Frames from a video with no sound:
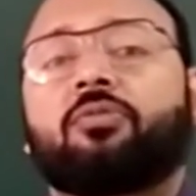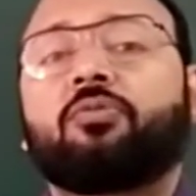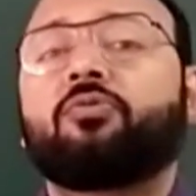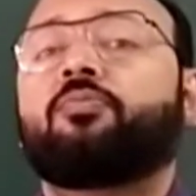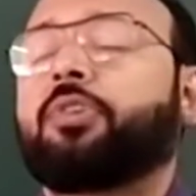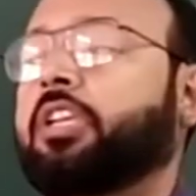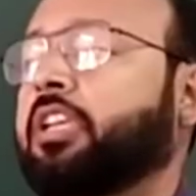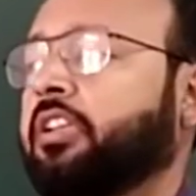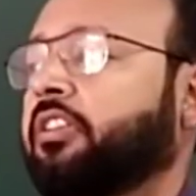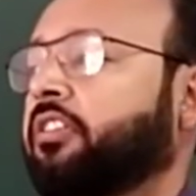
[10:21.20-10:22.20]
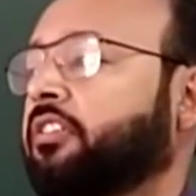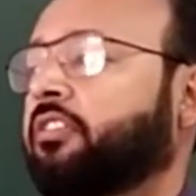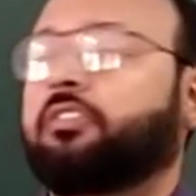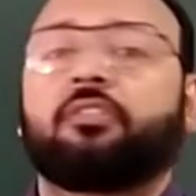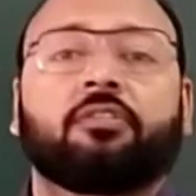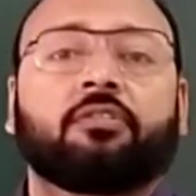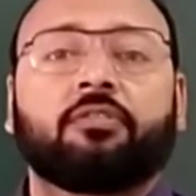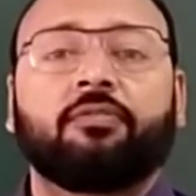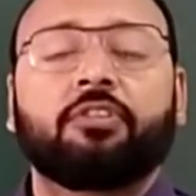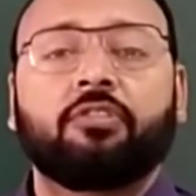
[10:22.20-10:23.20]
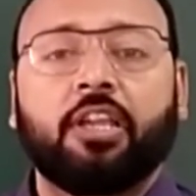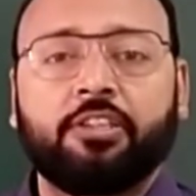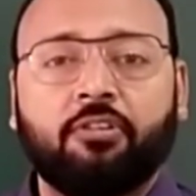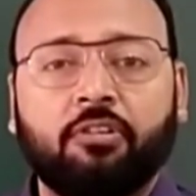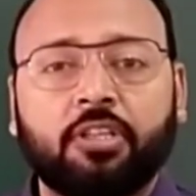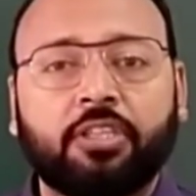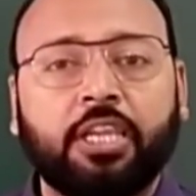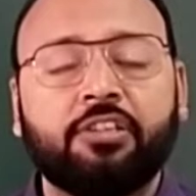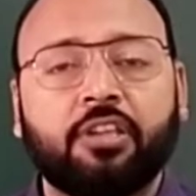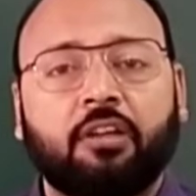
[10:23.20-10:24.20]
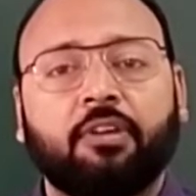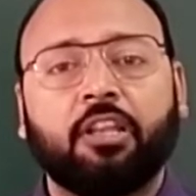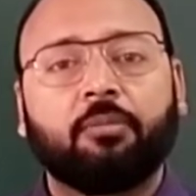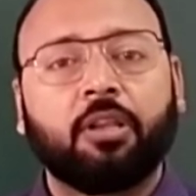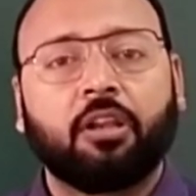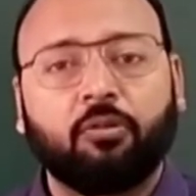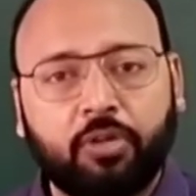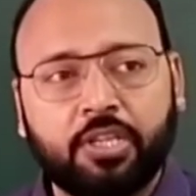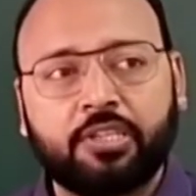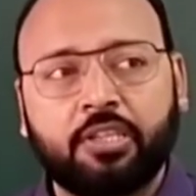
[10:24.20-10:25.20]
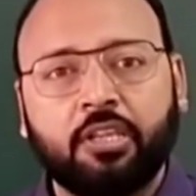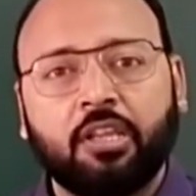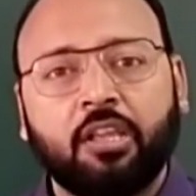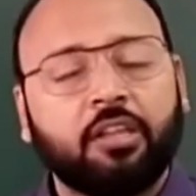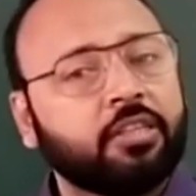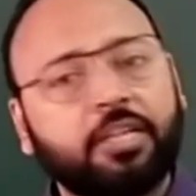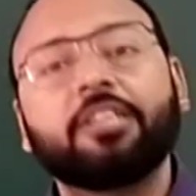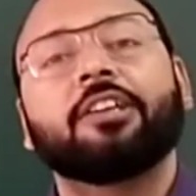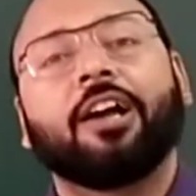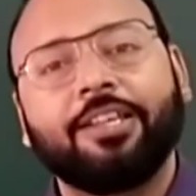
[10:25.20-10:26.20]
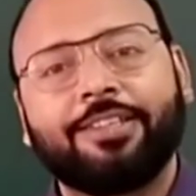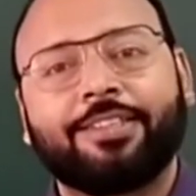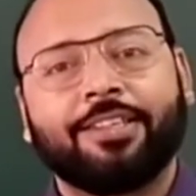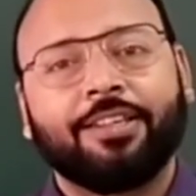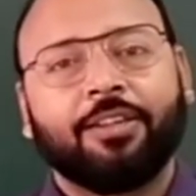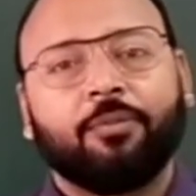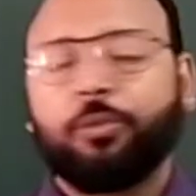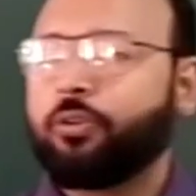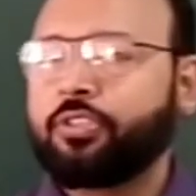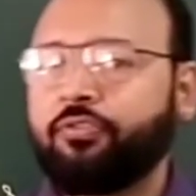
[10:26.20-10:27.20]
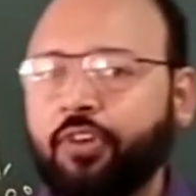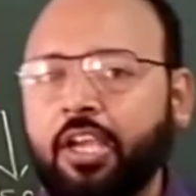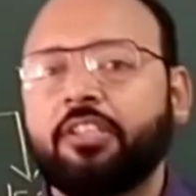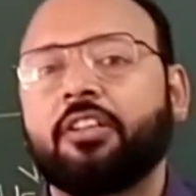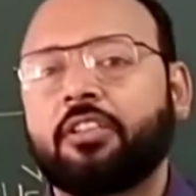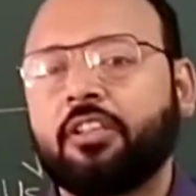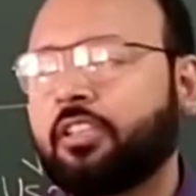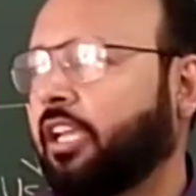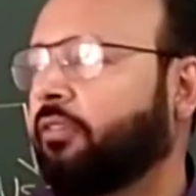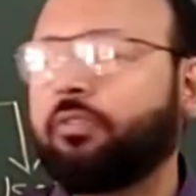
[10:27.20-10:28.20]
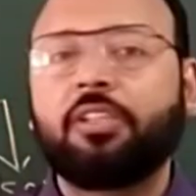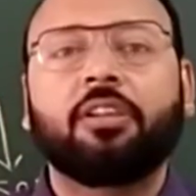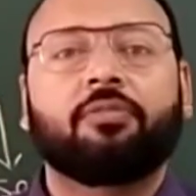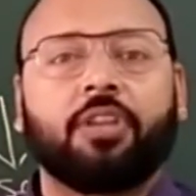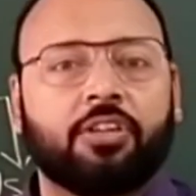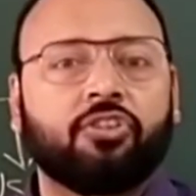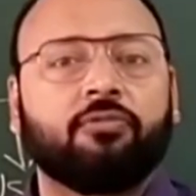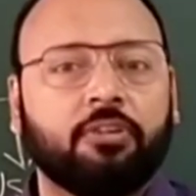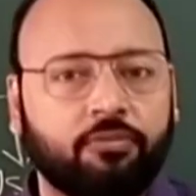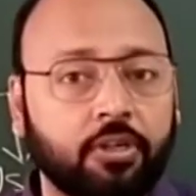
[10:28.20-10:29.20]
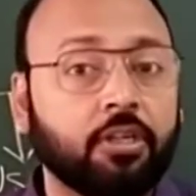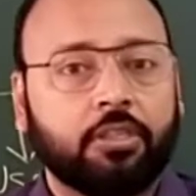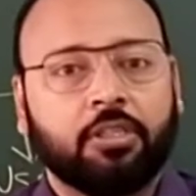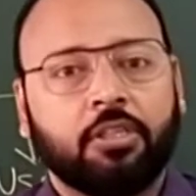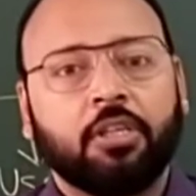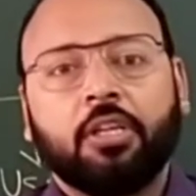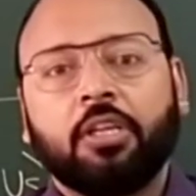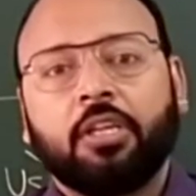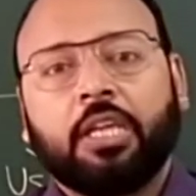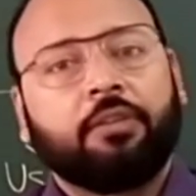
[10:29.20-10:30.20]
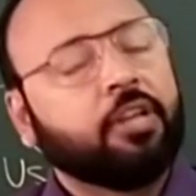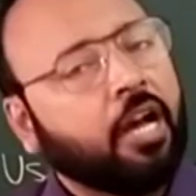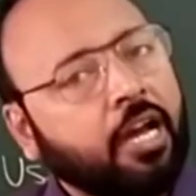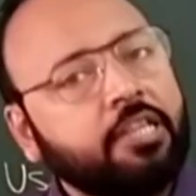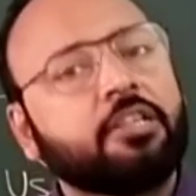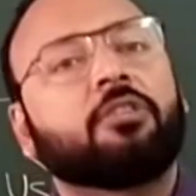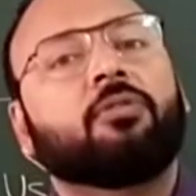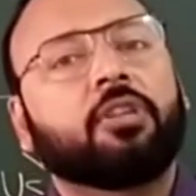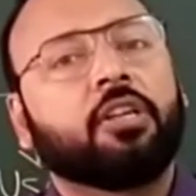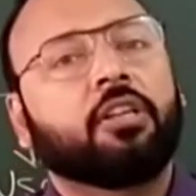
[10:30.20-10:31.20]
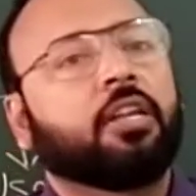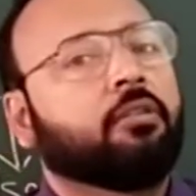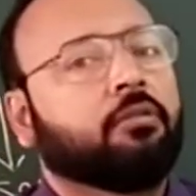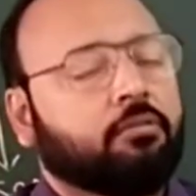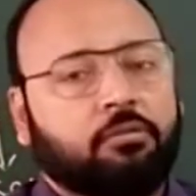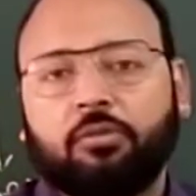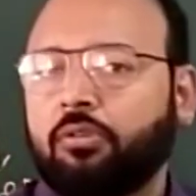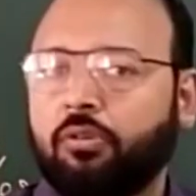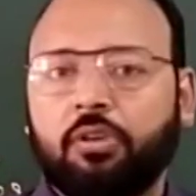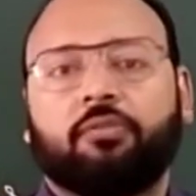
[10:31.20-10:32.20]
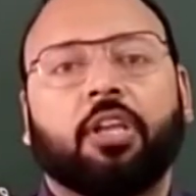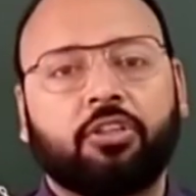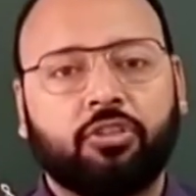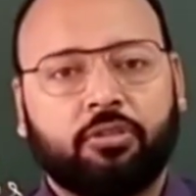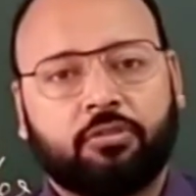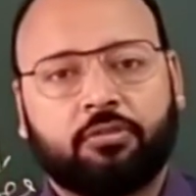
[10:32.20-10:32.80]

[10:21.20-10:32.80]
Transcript: to be visualized, all the things available around us? That is eyes. Because if eyes are there, then only the reflection will work. If the eyes are not there, then no reflection.